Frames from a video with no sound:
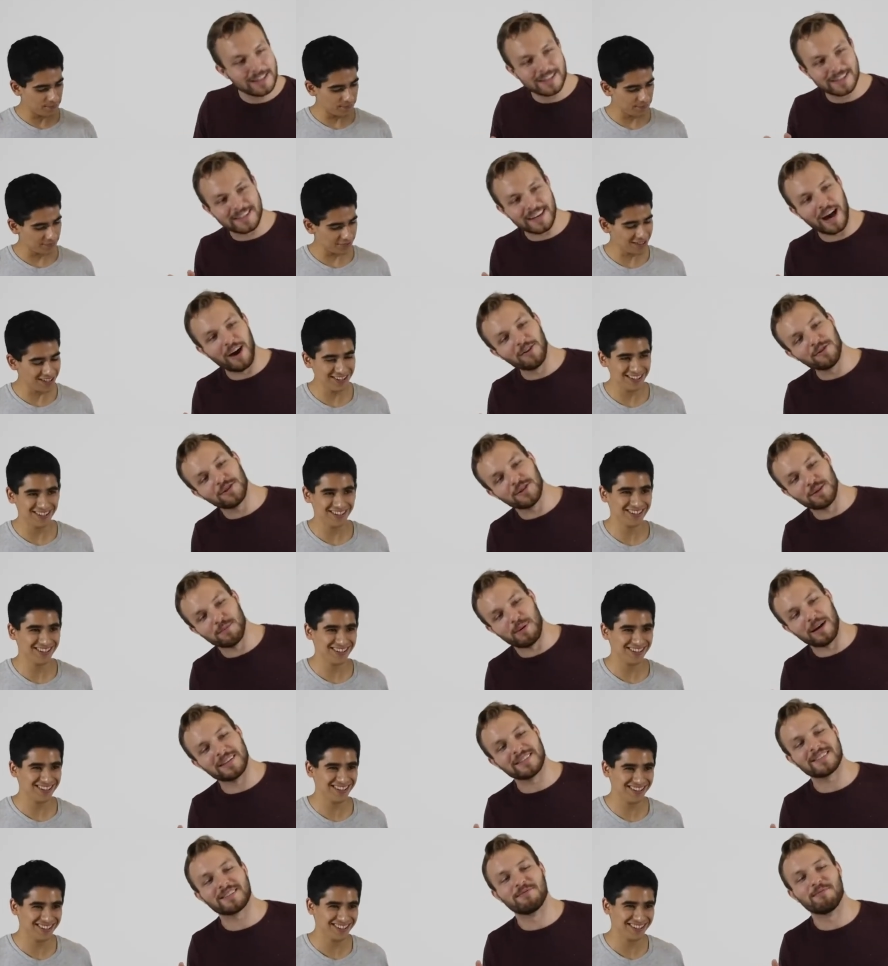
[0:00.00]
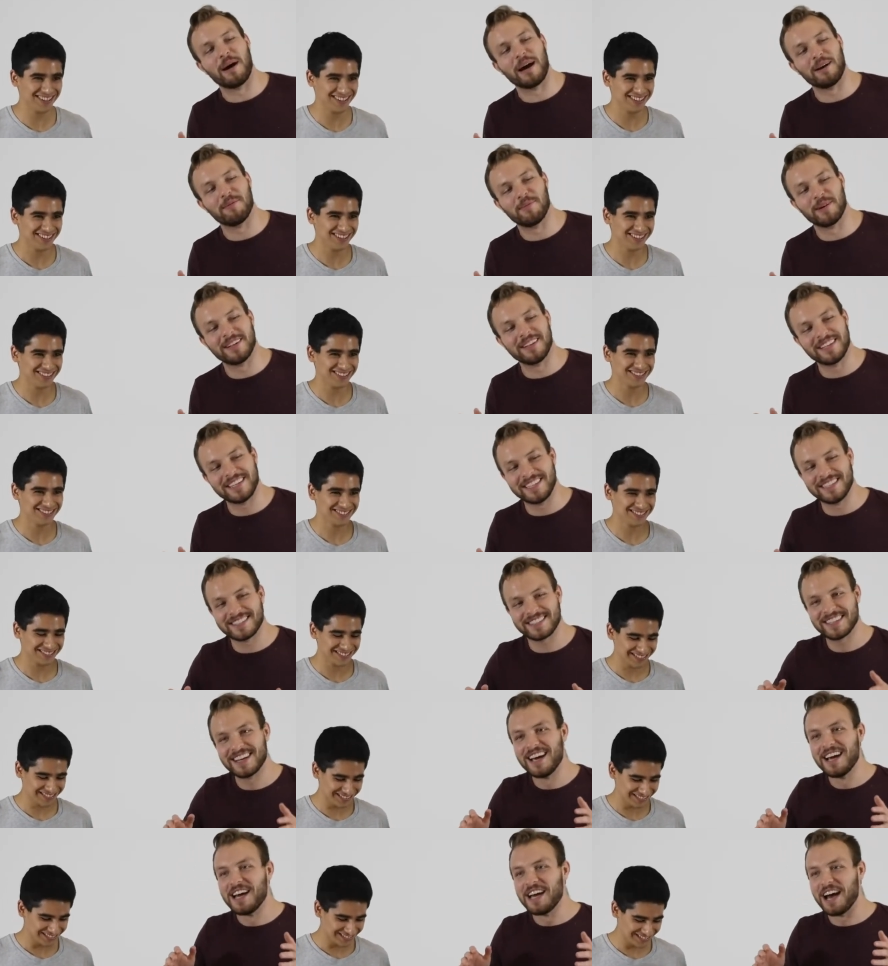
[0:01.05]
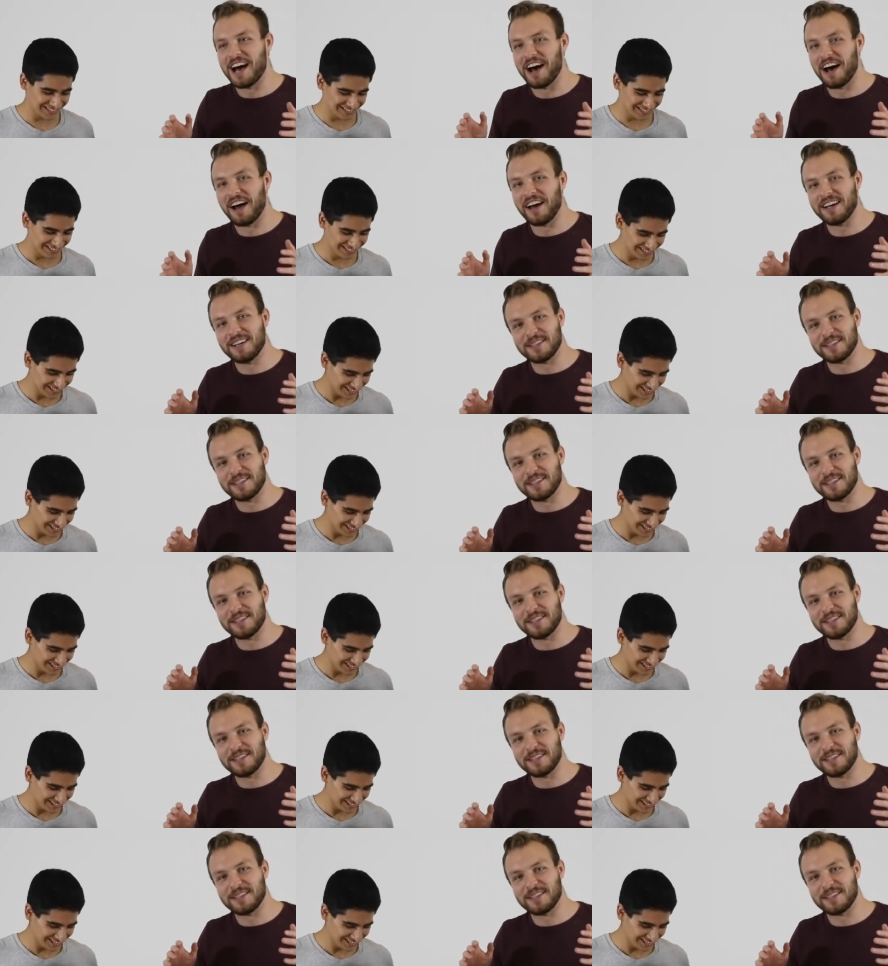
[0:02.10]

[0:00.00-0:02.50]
Speaker 1: this out to the best of my abilities. Uh,